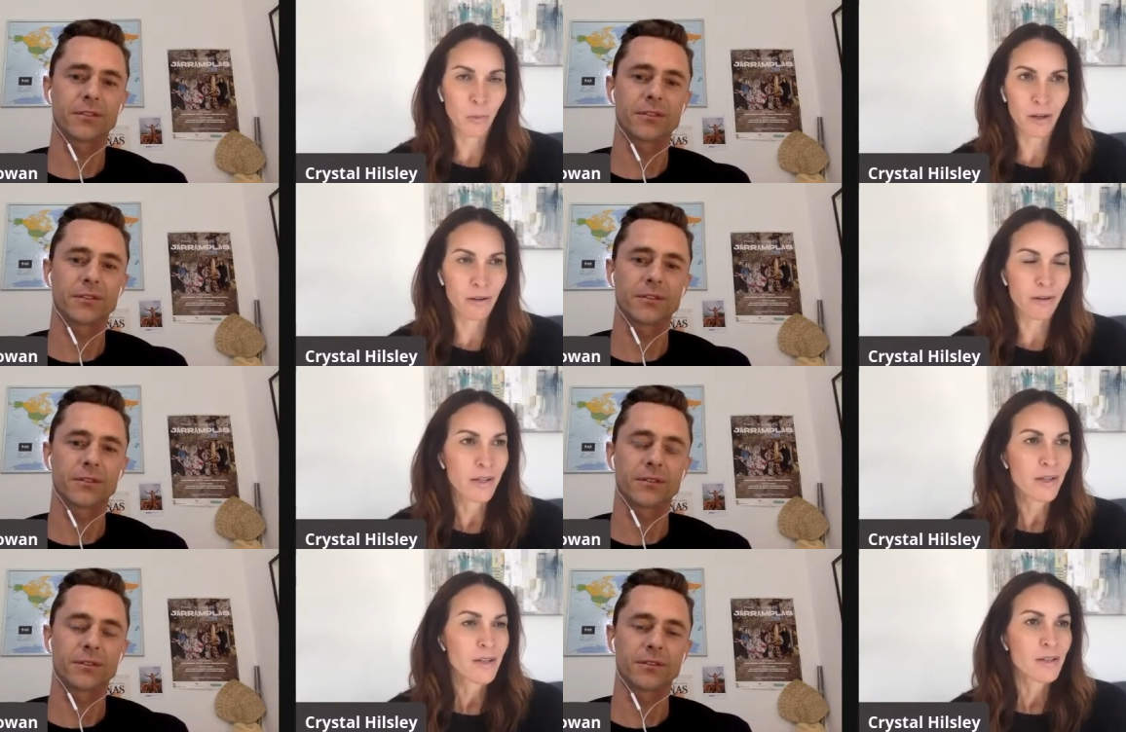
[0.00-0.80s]
Speaker 1: weird.
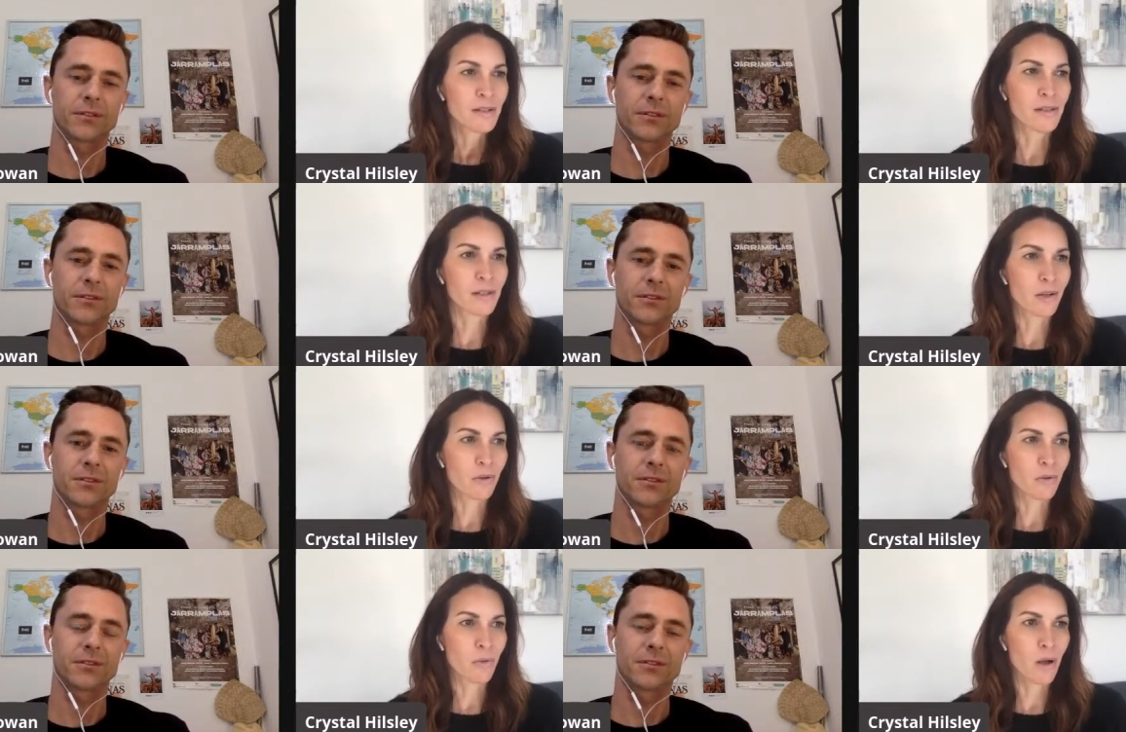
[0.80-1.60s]

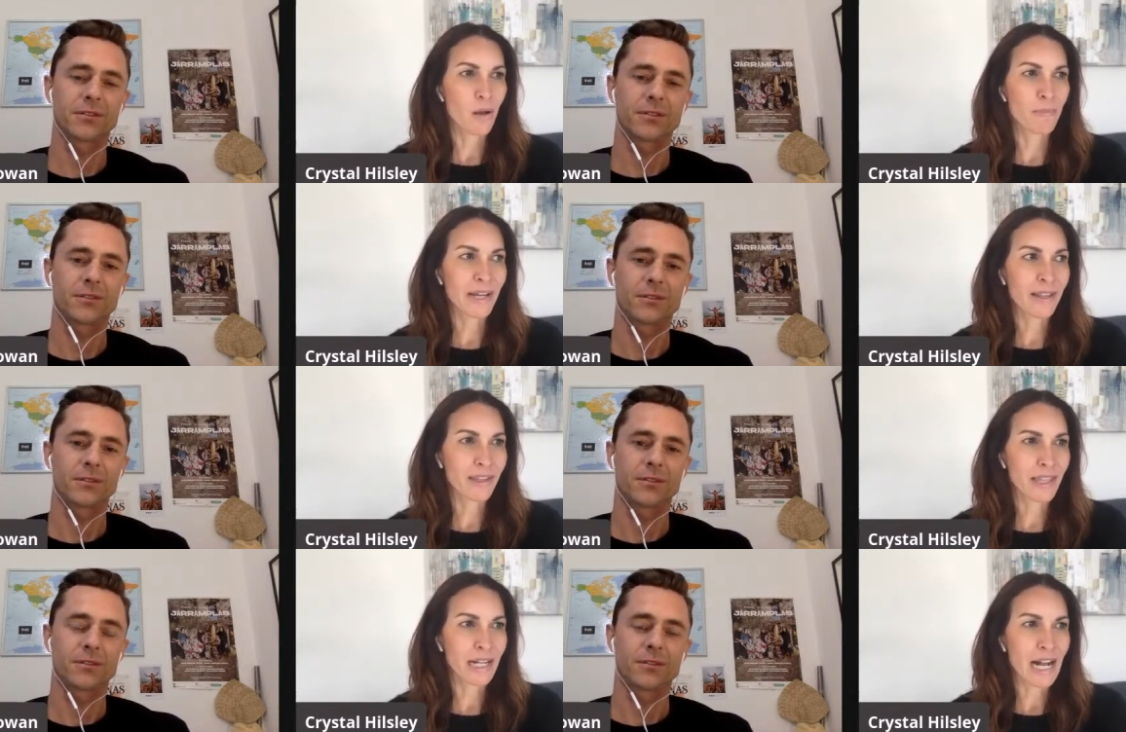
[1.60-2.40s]
So, a big
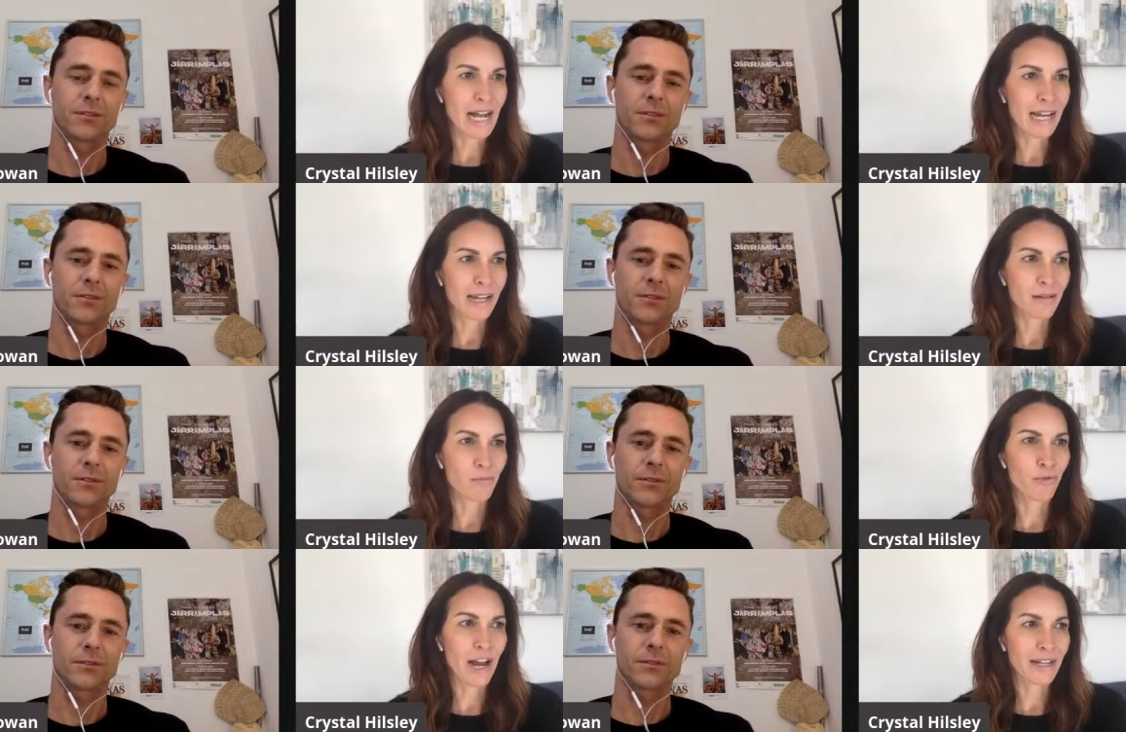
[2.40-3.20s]
thing that I
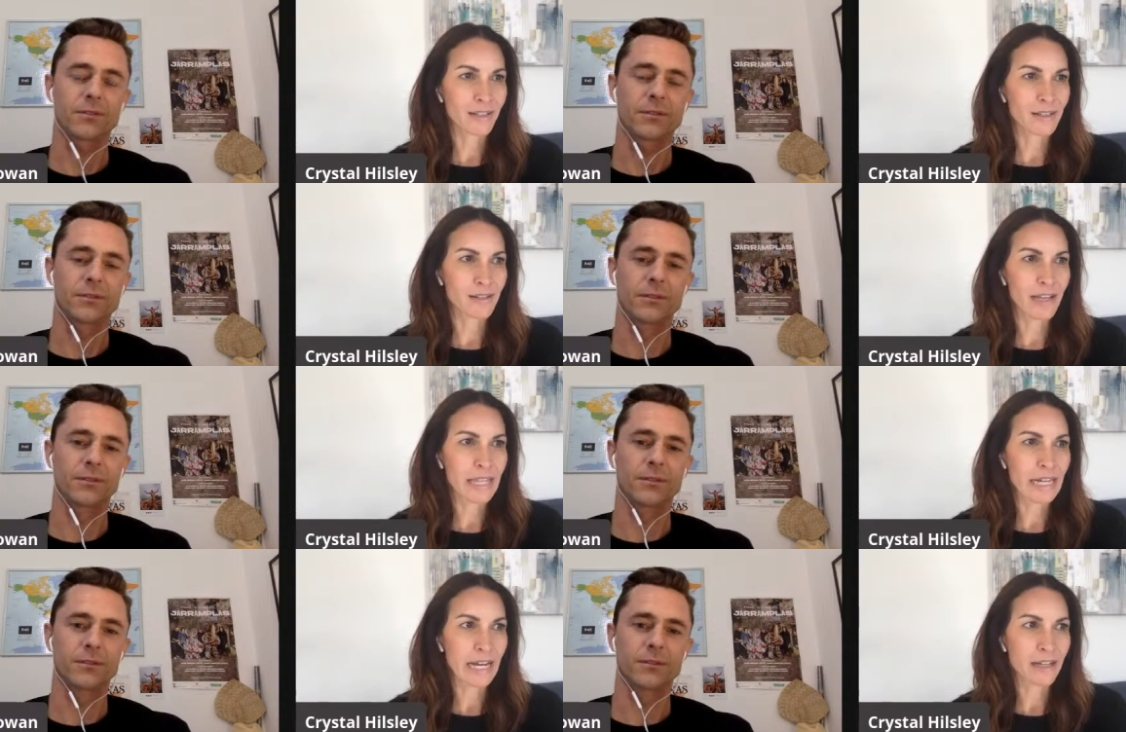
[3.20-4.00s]
practice
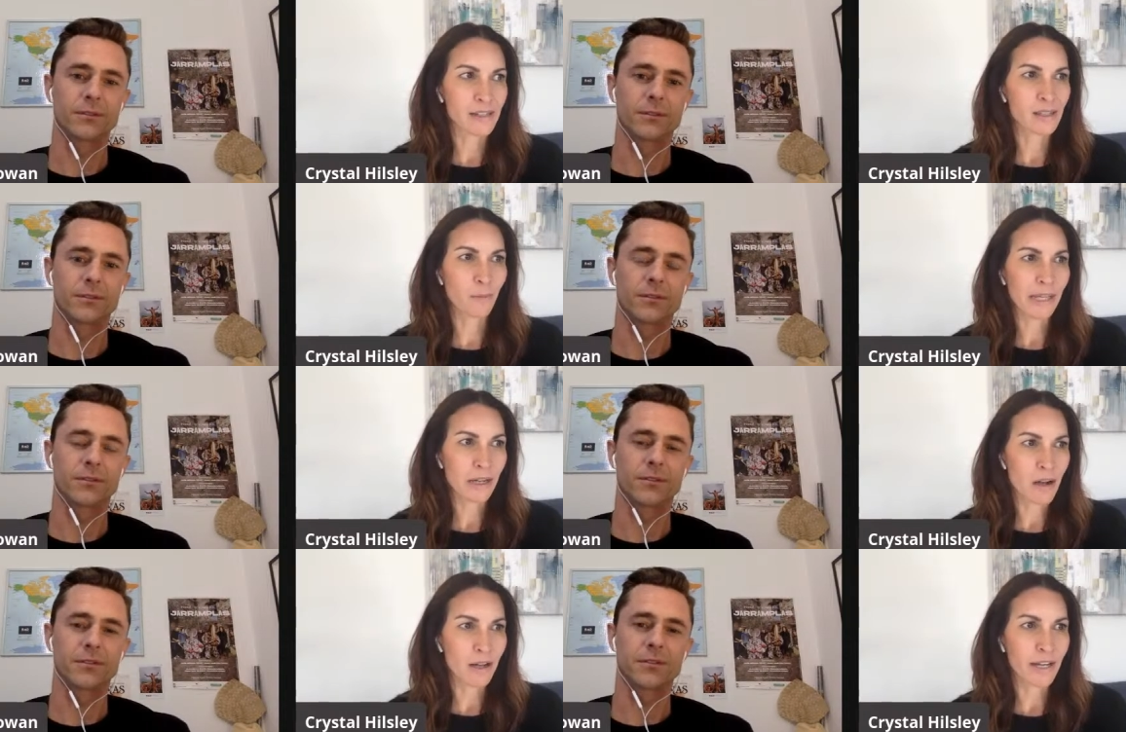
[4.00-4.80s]
and that I
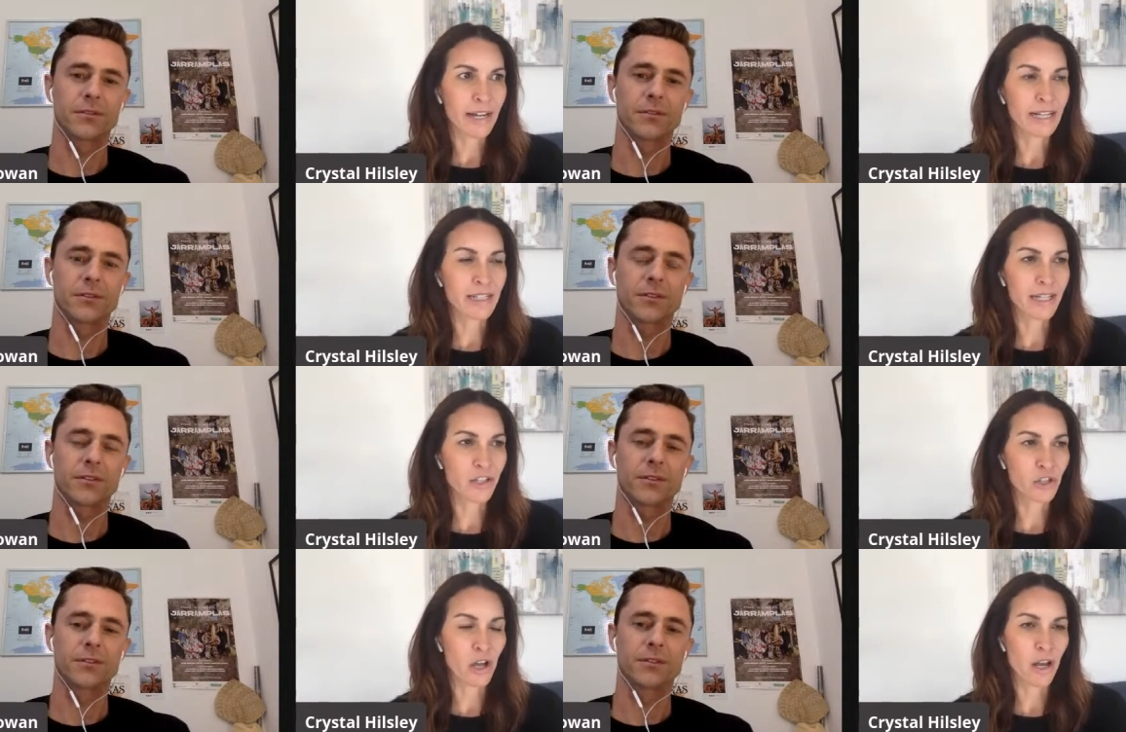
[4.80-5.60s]
speak on and I
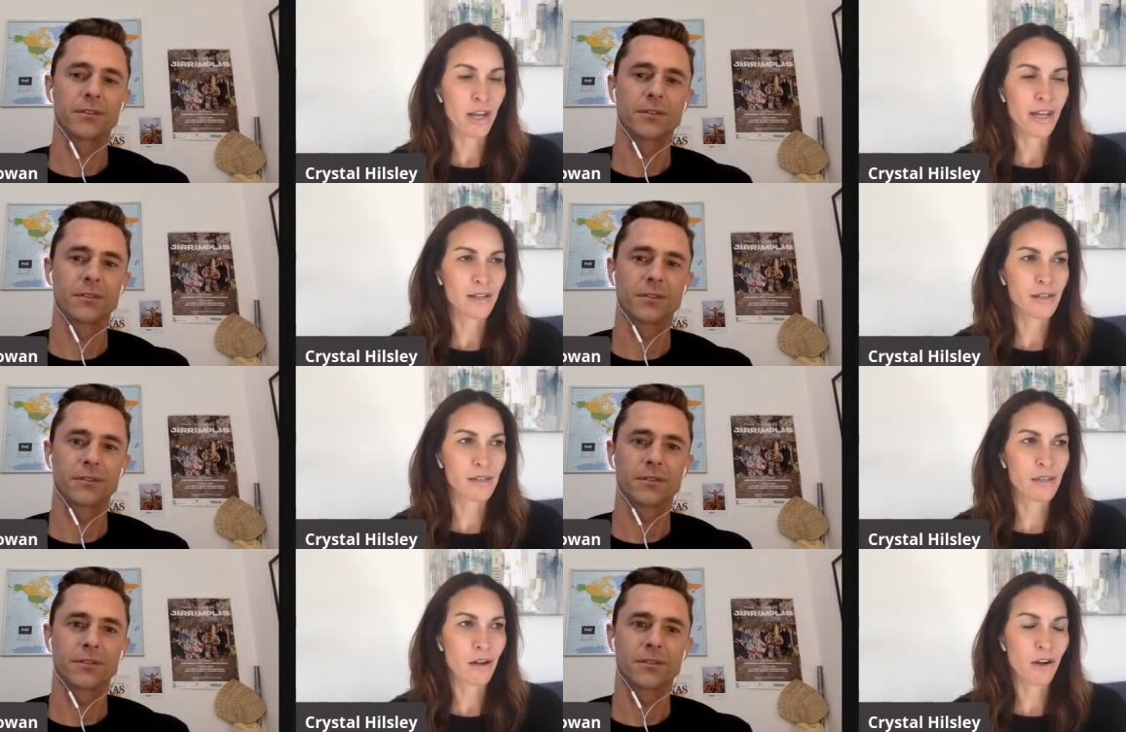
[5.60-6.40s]
teach on
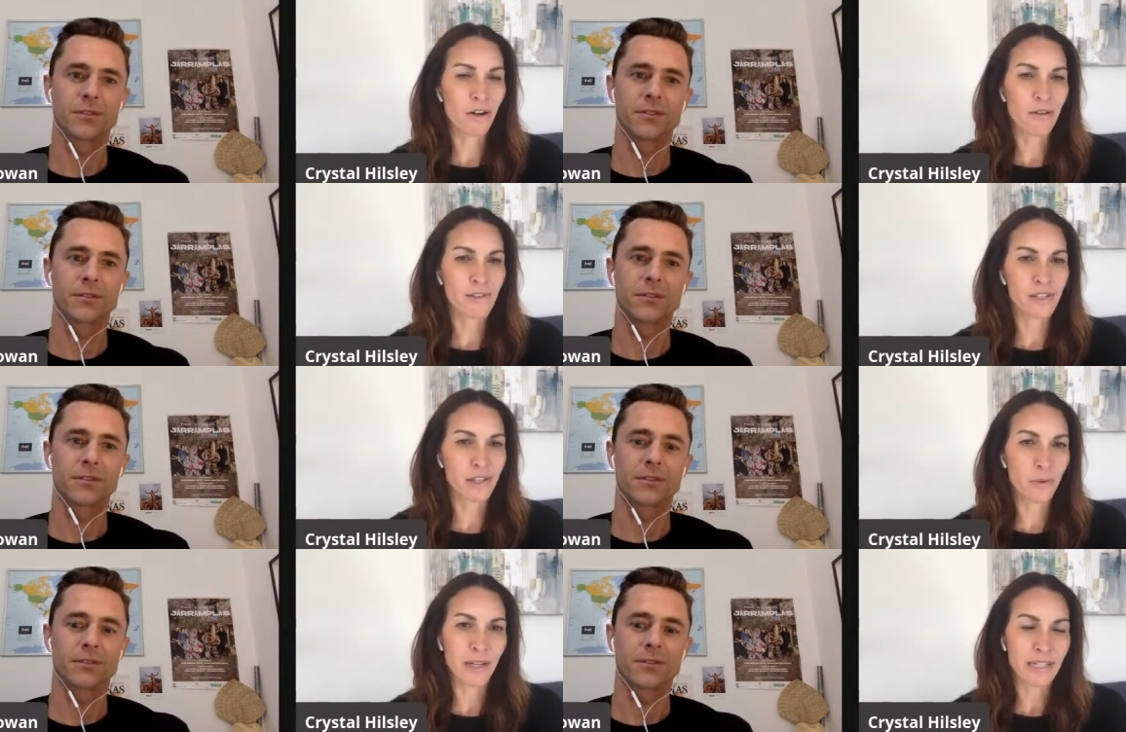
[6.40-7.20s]
is the art of
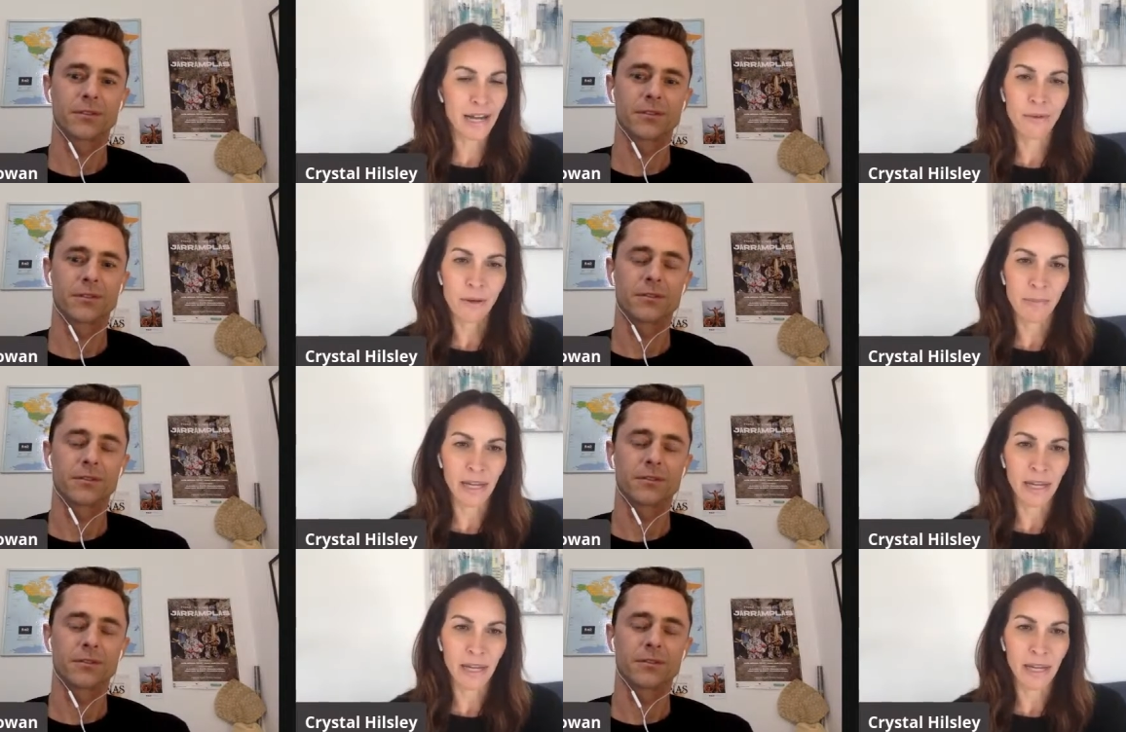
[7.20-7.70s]
slowing down and